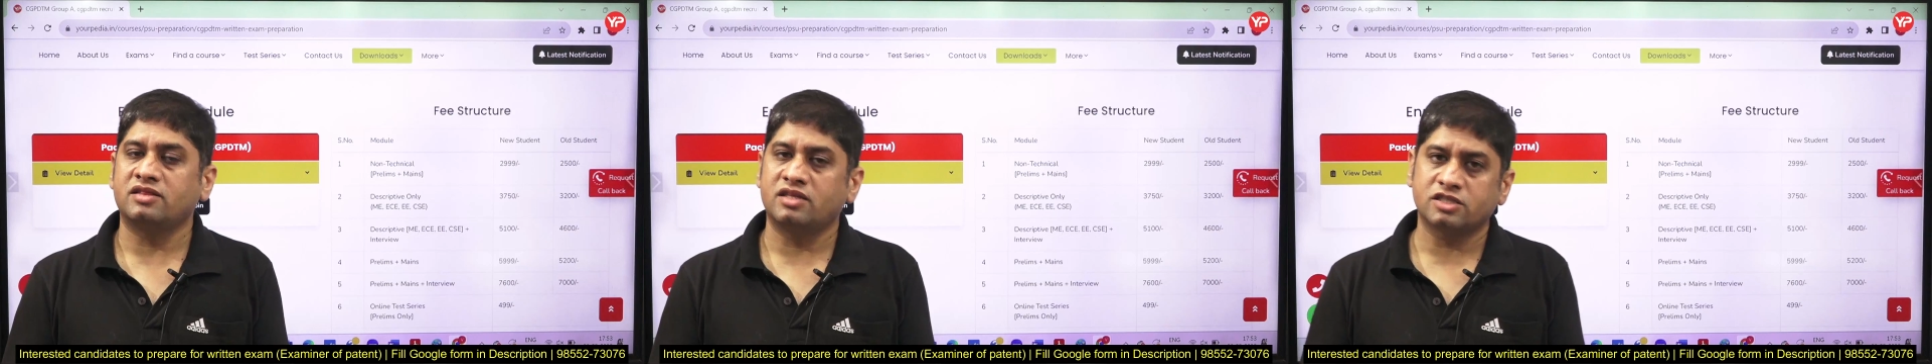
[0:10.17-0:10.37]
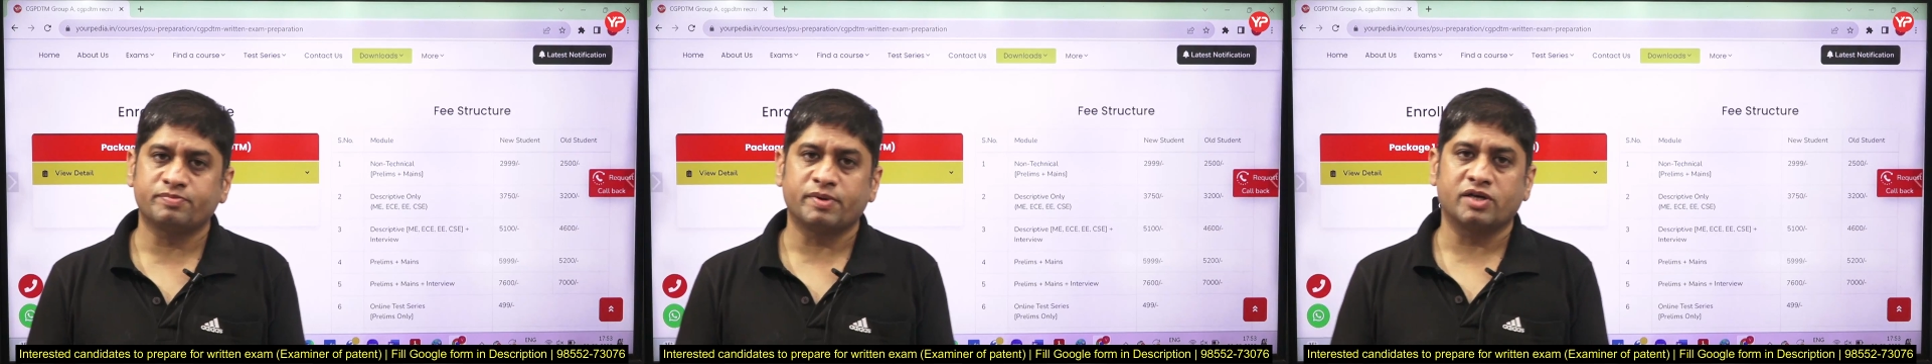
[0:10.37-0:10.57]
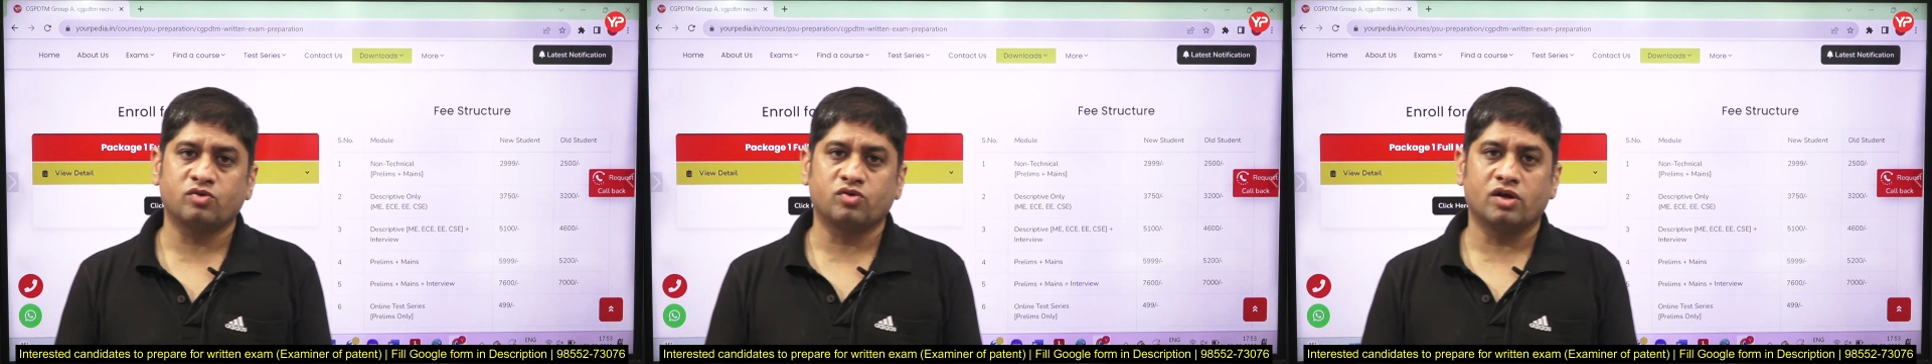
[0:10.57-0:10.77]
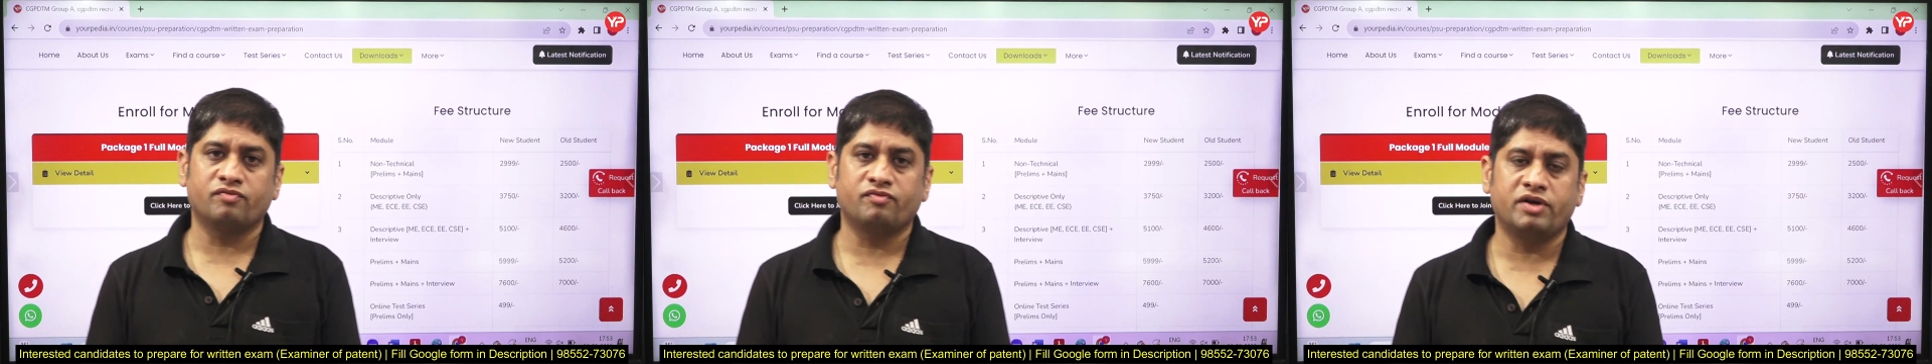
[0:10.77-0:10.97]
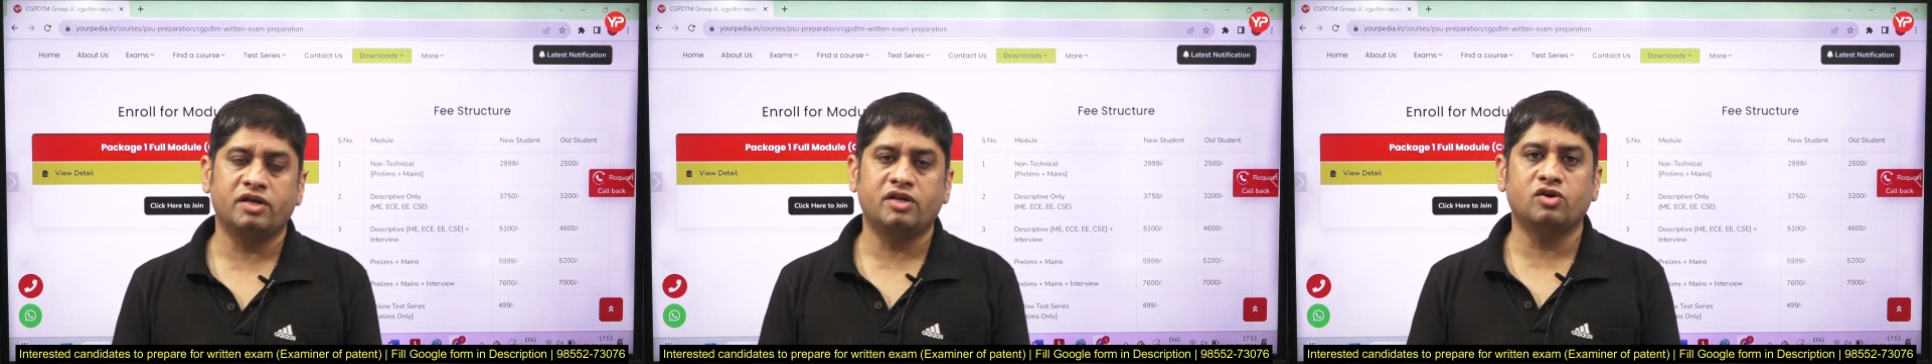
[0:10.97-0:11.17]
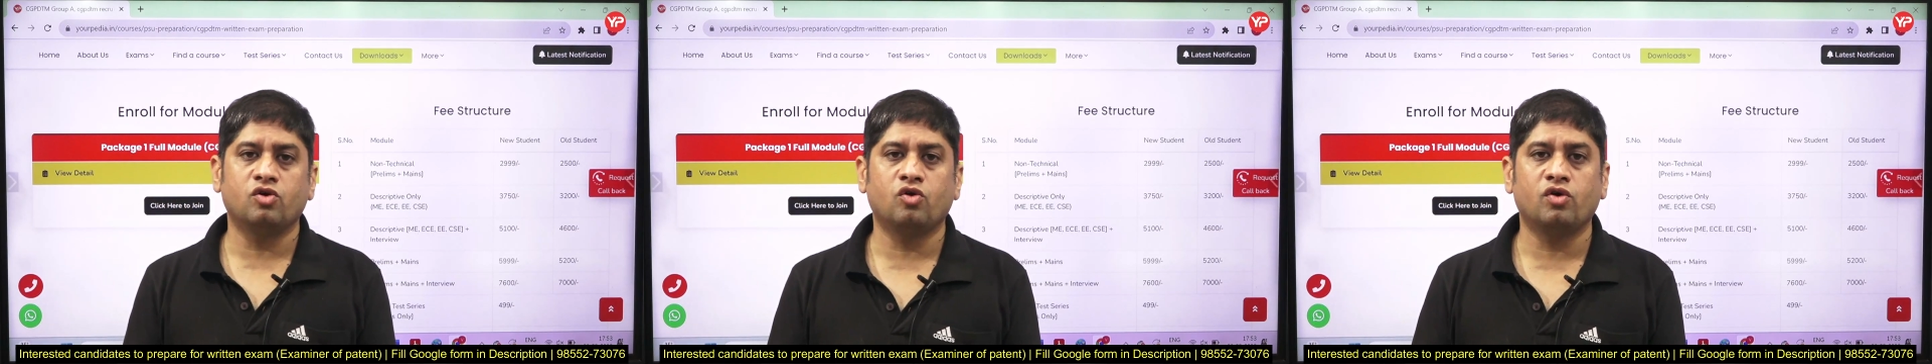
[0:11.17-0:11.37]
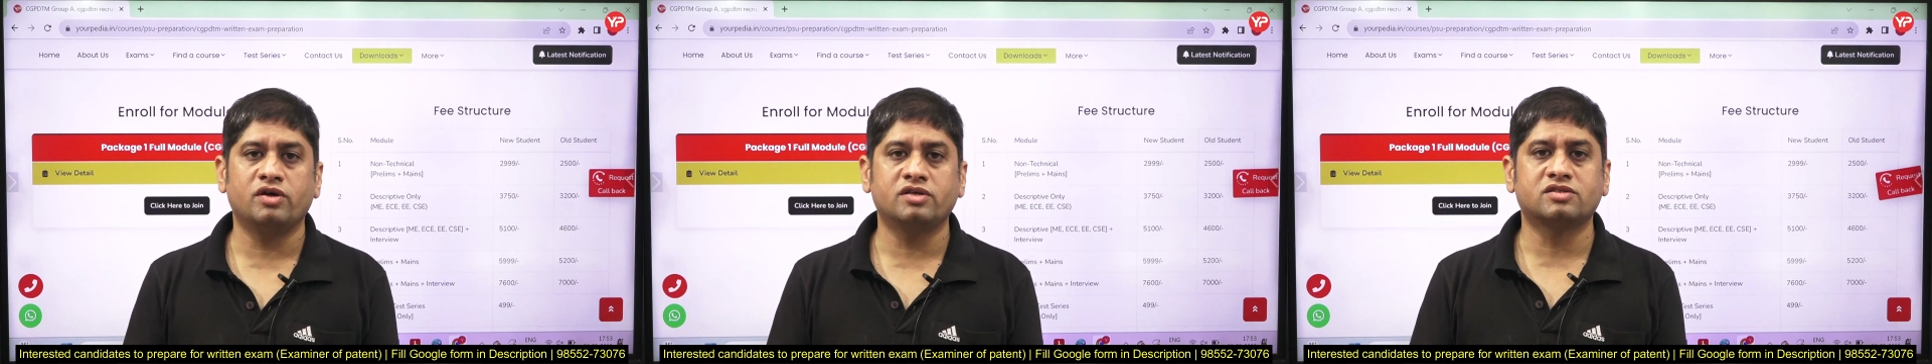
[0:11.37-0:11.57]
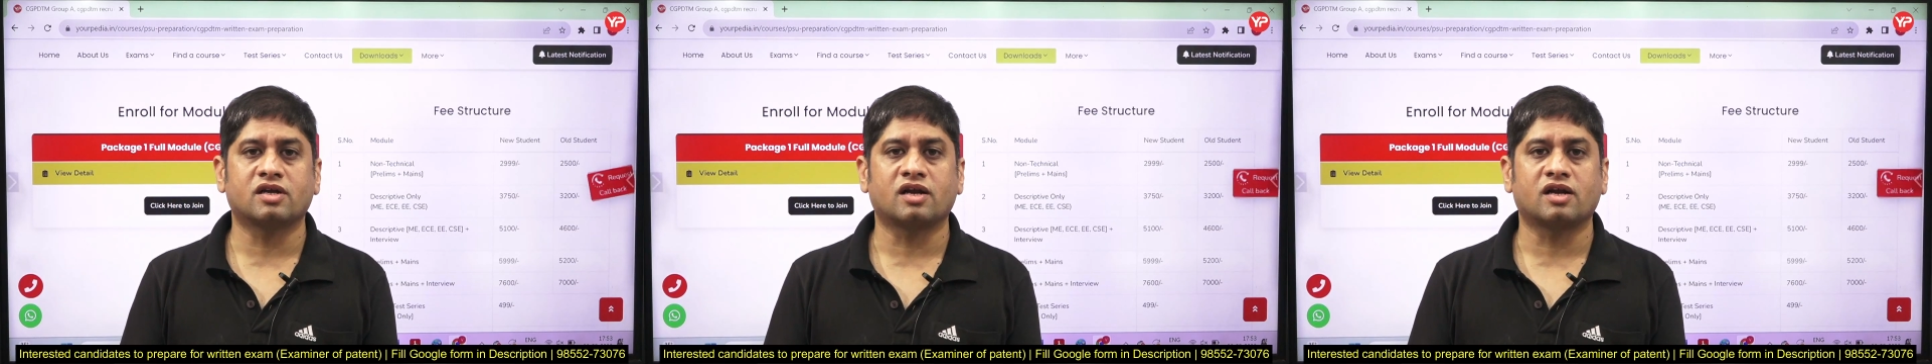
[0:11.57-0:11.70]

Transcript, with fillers: this particular video is